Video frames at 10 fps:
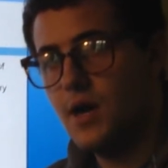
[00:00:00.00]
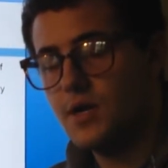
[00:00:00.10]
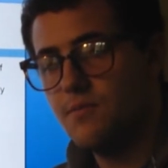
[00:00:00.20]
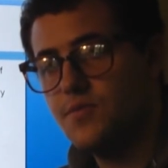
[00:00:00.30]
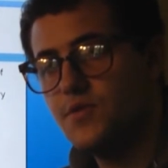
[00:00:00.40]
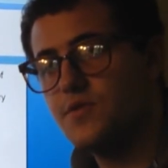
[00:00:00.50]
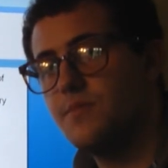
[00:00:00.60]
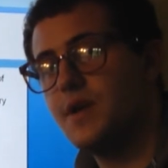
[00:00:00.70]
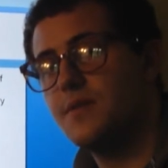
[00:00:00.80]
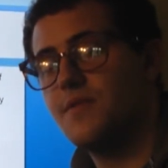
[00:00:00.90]
computer
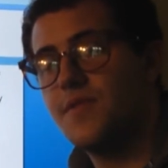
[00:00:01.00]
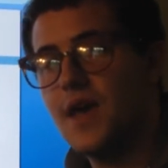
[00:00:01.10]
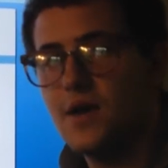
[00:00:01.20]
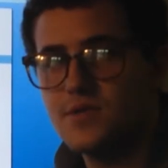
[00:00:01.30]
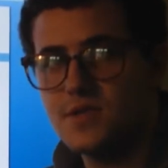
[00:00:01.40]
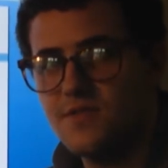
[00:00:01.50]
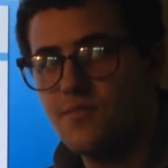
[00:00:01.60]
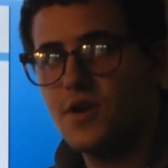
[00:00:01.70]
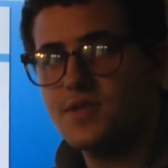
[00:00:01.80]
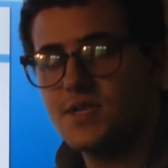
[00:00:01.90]
made up of thousands of
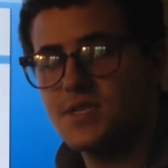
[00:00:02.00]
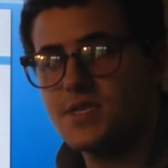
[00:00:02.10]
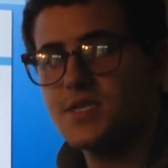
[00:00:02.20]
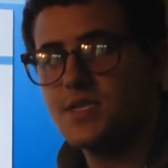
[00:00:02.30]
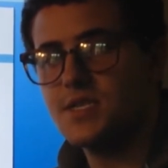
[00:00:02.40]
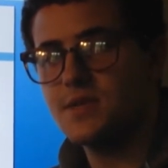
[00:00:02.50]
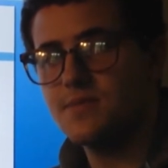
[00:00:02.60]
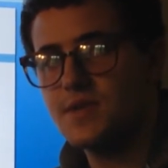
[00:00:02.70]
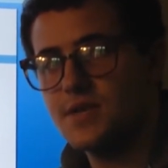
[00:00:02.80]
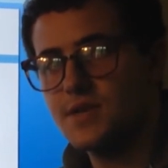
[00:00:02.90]
processing systems
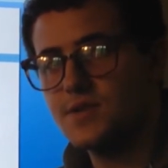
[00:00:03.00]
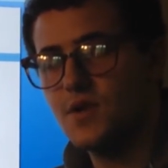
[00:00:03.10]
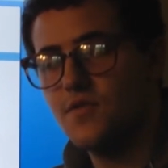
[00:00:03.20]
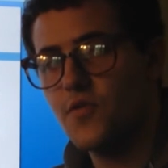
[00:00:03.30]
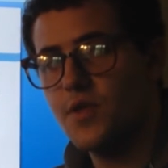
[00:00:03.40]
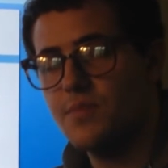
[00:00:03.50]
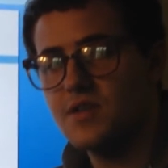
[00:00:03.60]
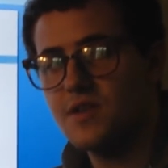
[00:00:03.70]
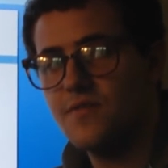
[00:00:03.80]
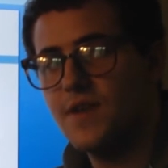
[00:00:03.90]
that can solve
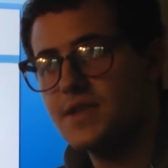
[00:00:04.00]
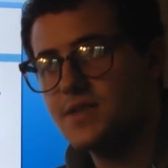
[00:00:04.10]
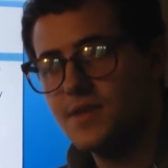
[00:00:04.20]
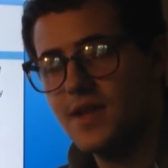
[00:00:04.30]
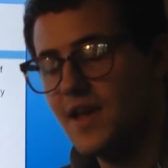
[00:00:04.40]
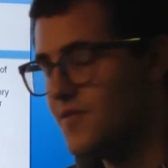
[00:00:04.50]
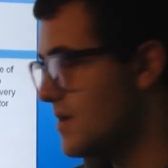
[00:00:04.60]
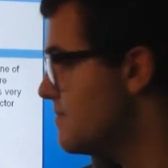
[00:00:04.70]
arithmetic faster than ever.